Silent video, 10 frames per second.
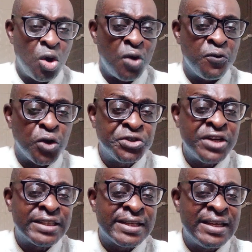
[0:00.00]

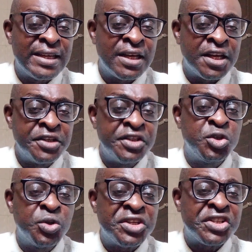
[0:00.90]
Unfortunately, the
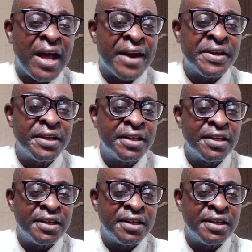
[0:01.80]
judiciary